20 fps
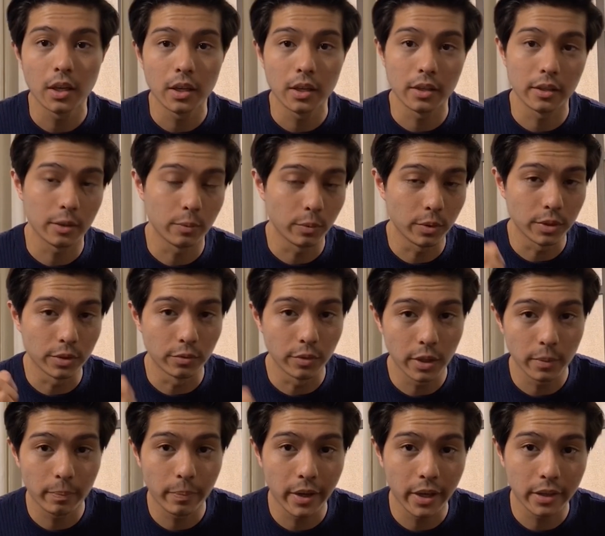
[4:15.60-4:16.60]
And with a
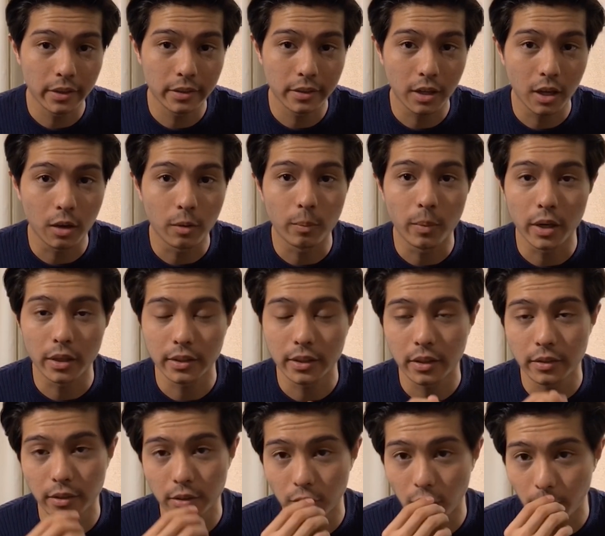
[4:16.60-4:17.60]
red pen, I'll mark
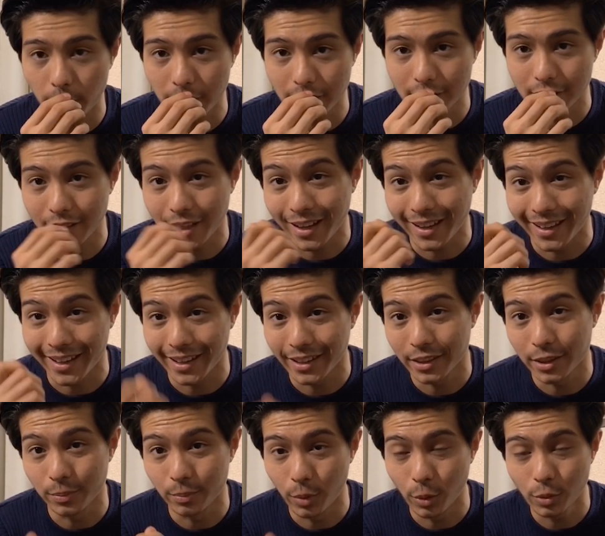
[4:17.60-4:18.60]
down the topics that I
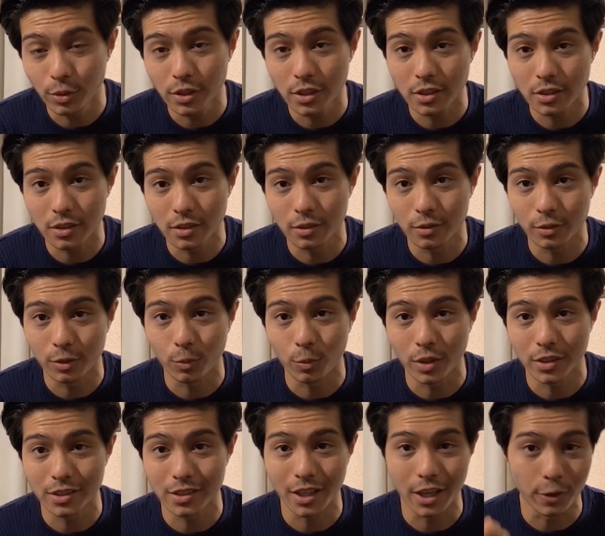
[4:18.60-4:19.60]
hate the most, you know, the
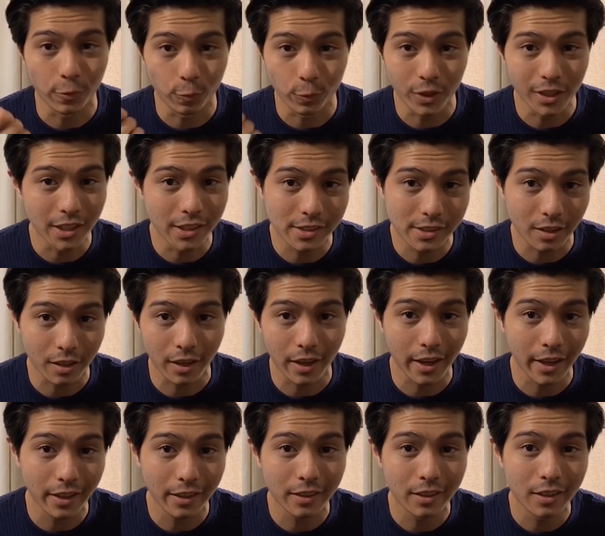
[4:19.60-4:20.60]
ones that I really suck
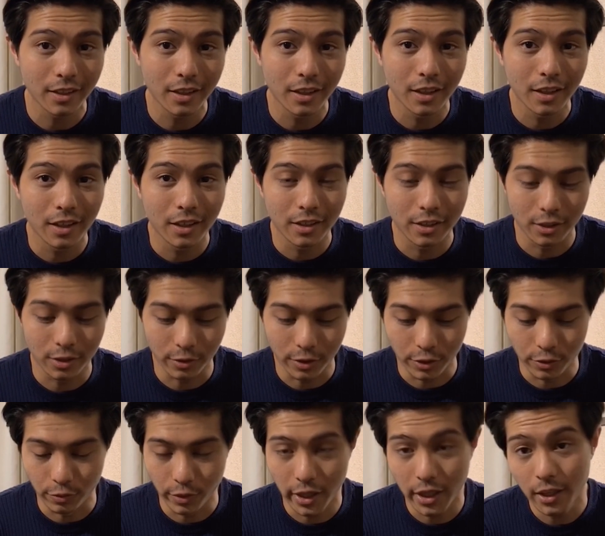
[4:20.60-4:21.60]
at, you know,
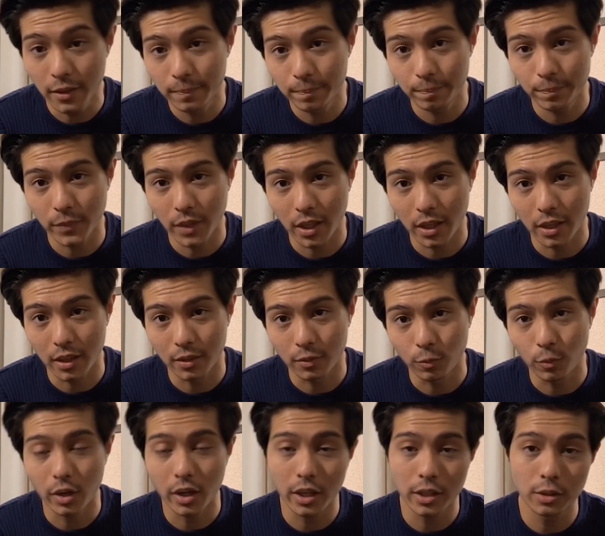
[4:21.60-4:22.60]
in red.
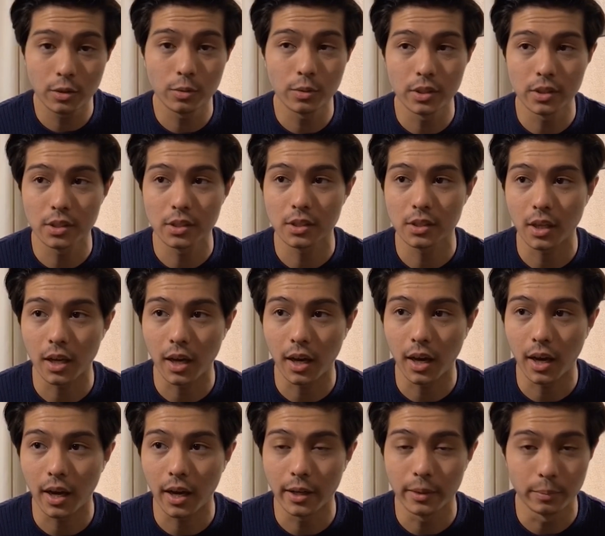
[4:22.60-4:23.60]
And what I do is
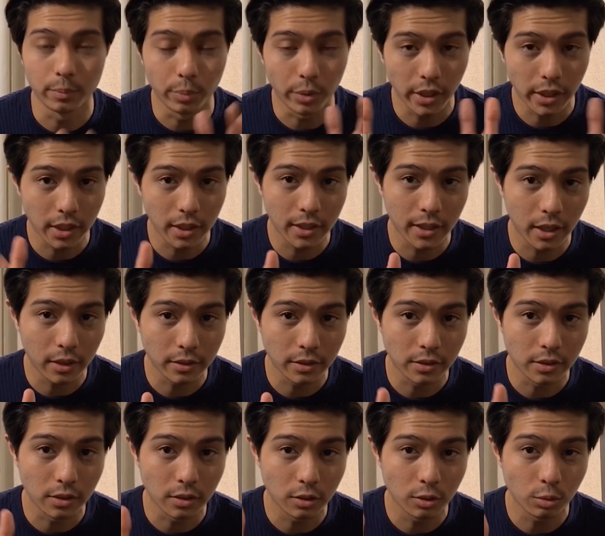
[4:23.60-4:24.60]
I break it down
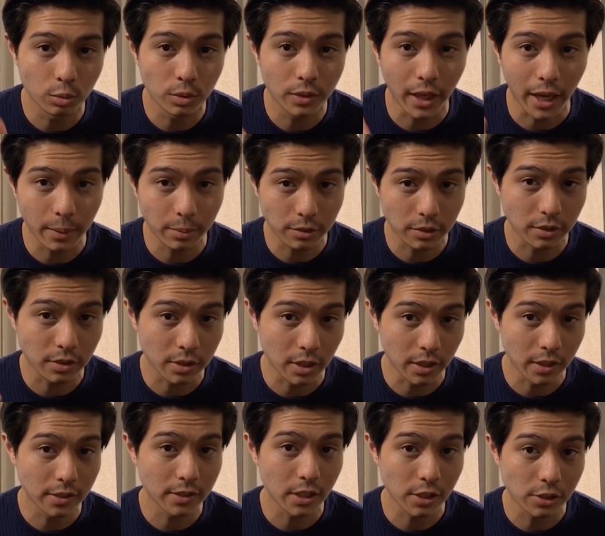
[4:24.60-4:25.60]
into 2 types of
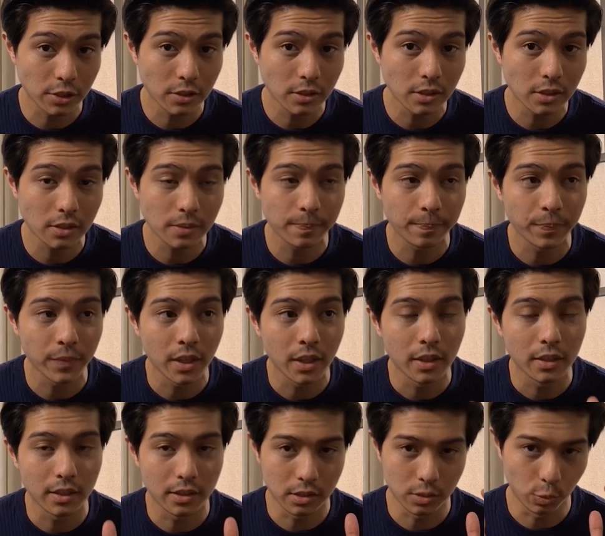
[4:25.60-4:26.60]
study sessions.
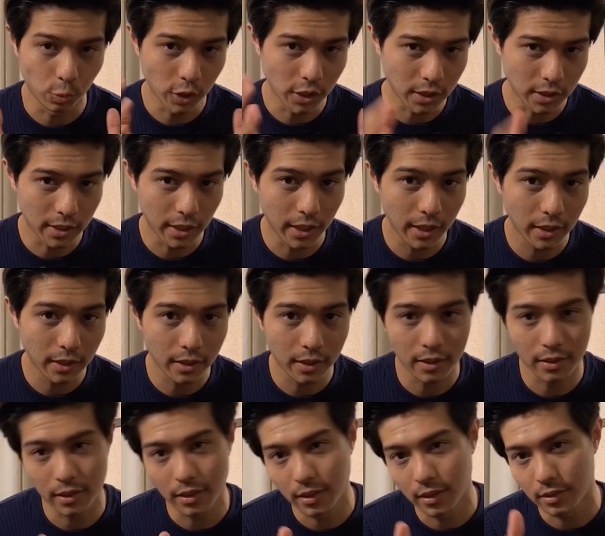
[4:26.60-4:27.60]
There's the weekday
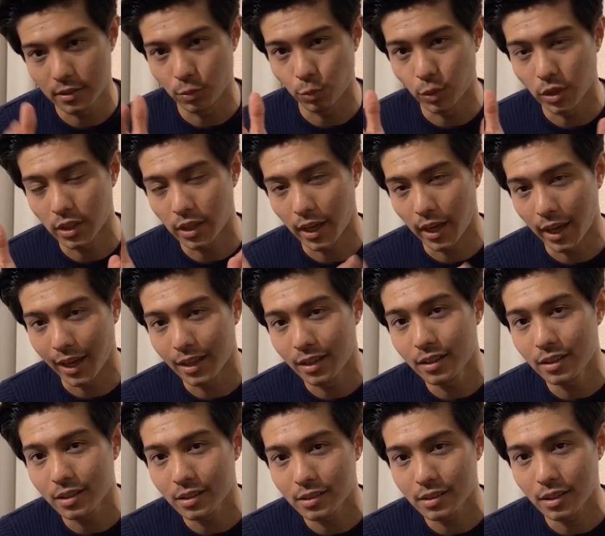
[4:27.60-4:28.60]
and then there's the
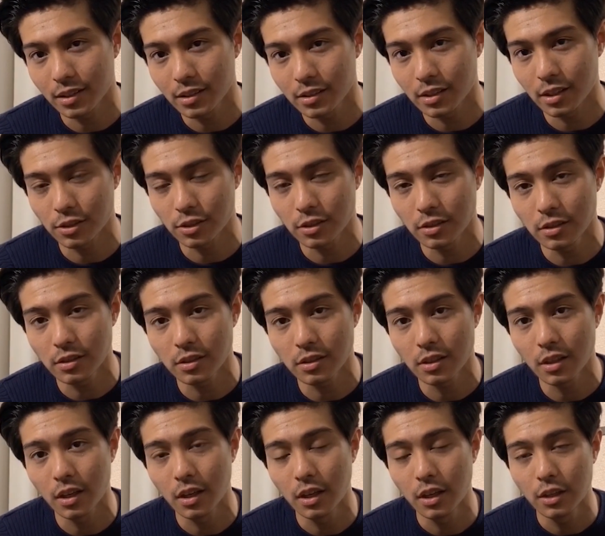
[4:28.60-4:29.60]
weekend study sessions.
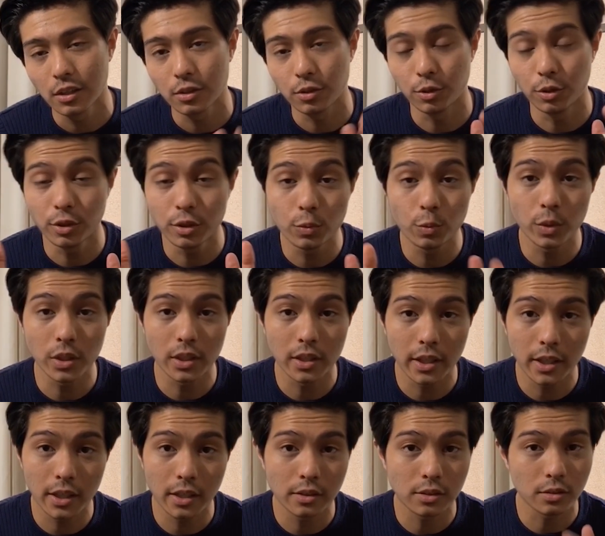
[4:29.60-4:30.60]
So during the
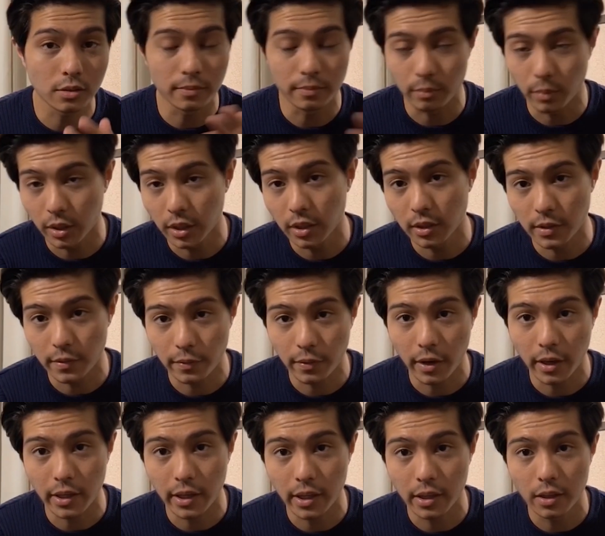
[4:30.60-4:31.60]
weekday, so Monday to
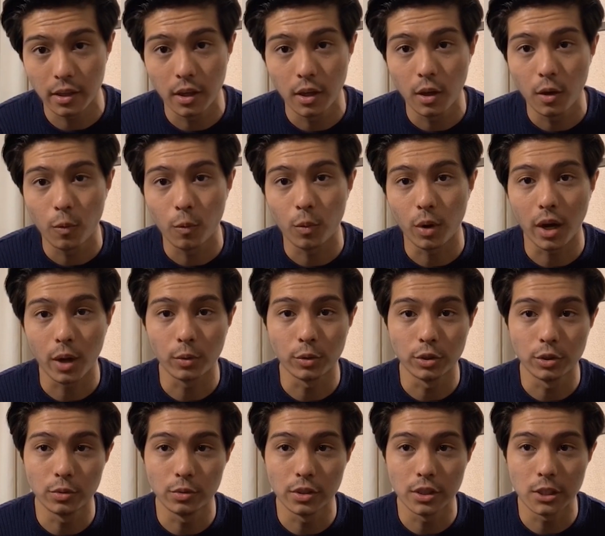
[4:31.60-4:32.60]
Friday, what I
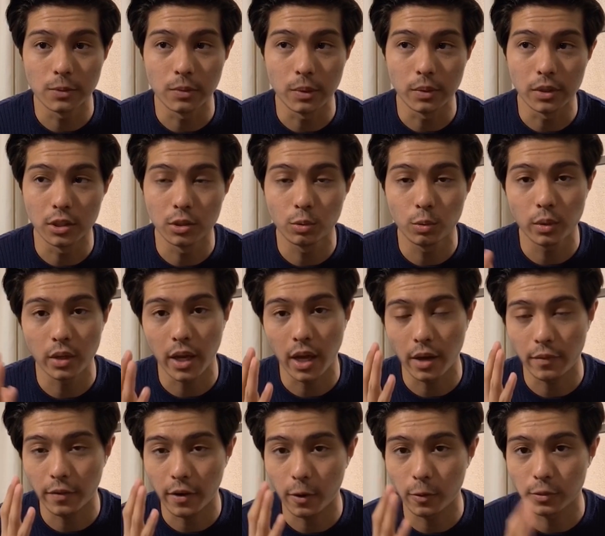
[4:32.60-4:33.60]
would do is maybe
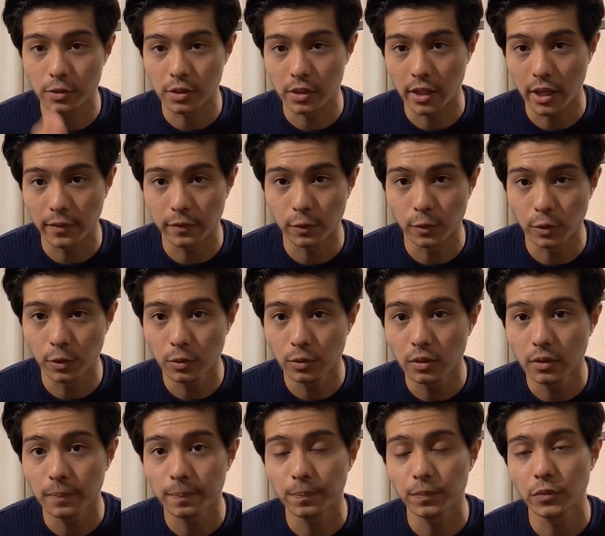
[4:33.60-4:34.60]
2.5 hours in the
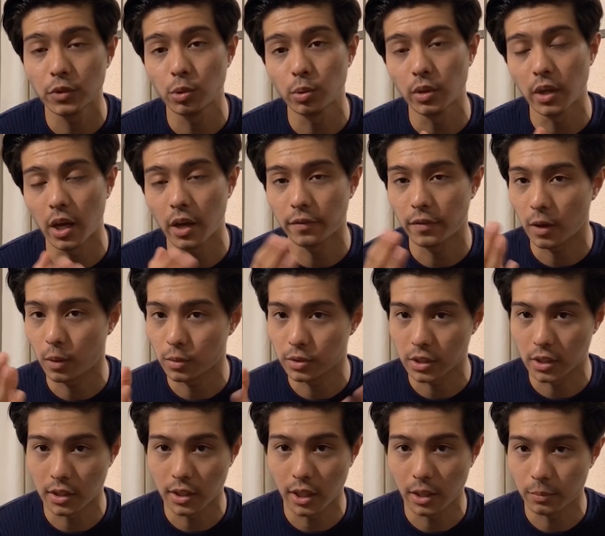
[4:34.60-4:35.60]
afternoon, 2.5 hours
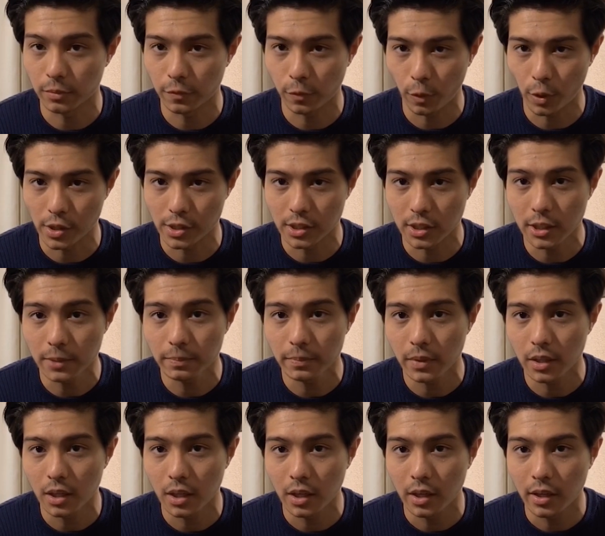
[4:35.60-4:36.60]
at night before I sleep.
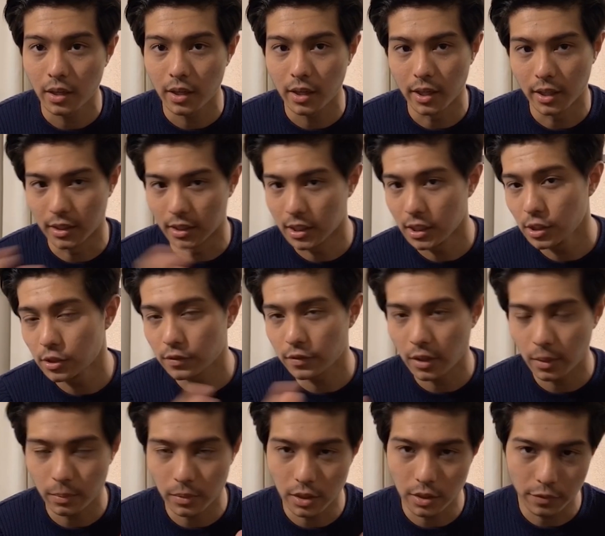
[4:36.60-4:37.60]
And each of
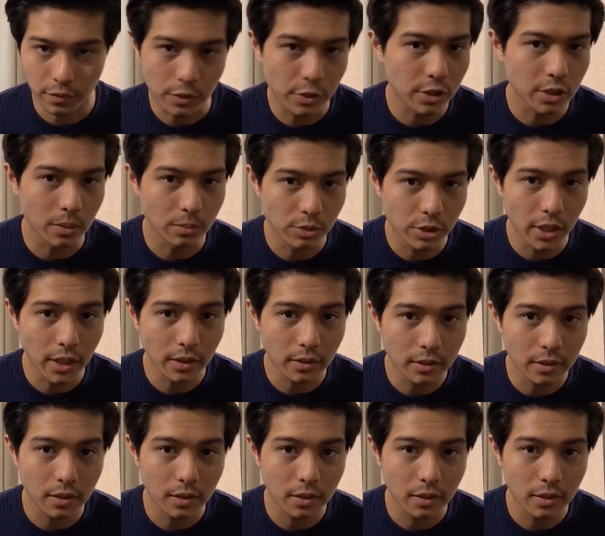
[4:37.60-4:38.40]
them a different subject.